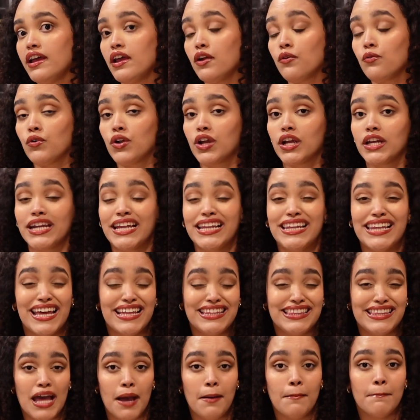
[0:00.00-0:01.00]
We're gonna
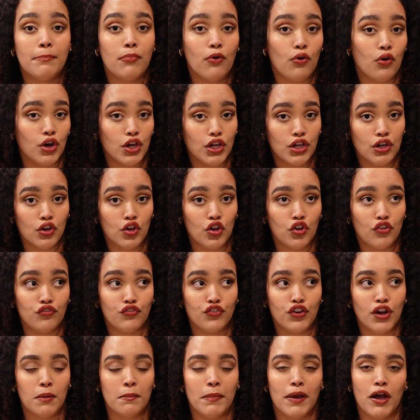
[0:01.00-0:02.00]
let that boil
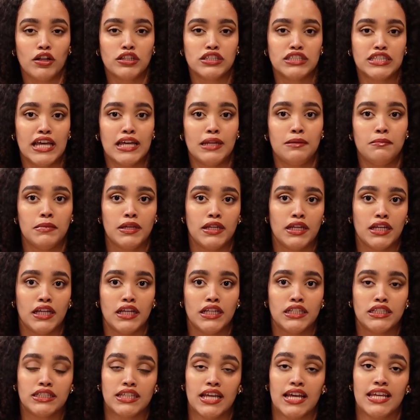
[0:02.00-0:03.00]
for about 10
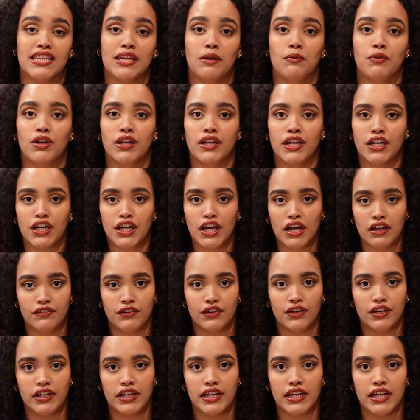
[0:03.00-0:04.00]
minutes and then we're gonna
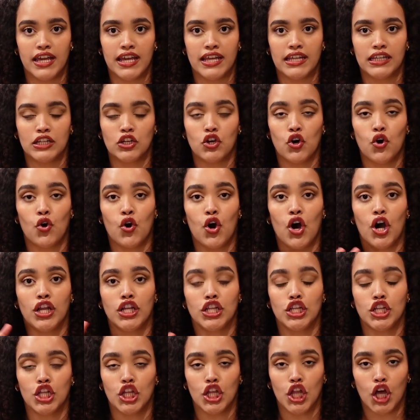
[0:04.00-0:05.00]
cover it and go
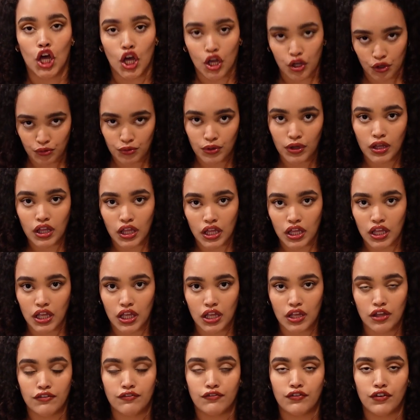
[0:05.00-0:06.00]
on low
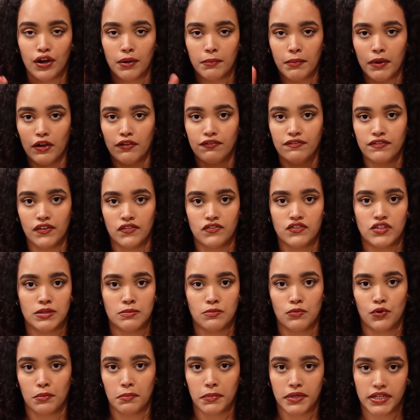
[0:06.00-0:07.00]
for about 15
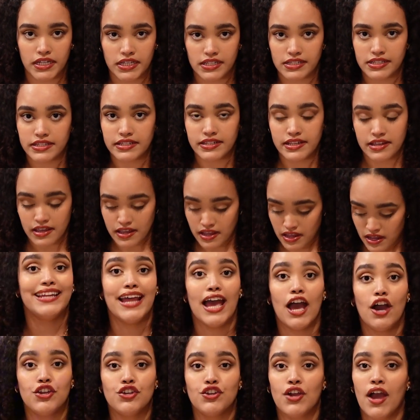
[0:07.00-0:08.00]
more minutes.
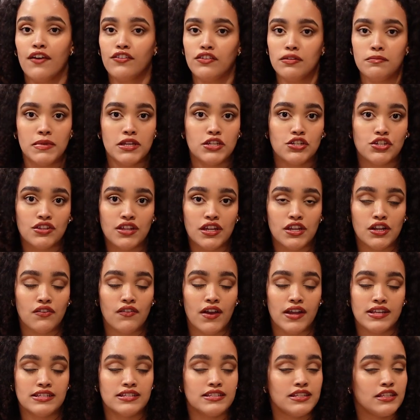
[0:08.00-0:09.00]
Now you have to make sure that your
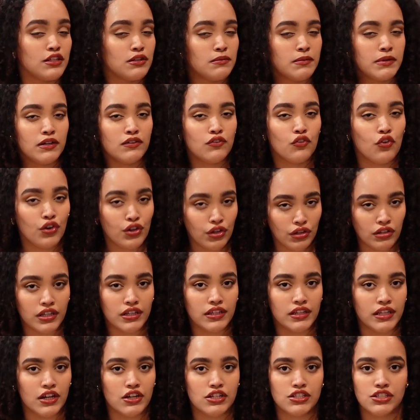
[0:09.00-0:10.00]
rice has a little bit of oil
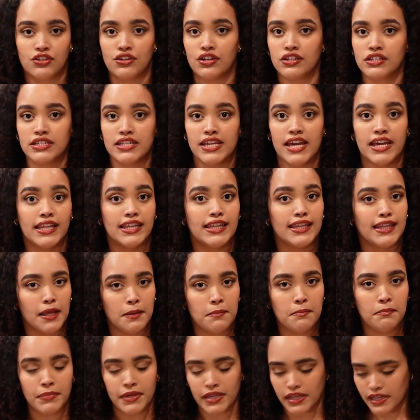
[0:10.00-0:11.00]
in there so it doesn't get
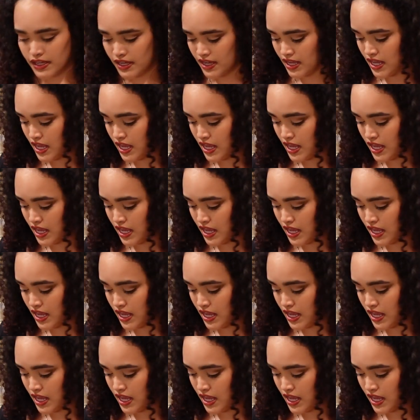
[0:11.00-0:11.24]
lumpy.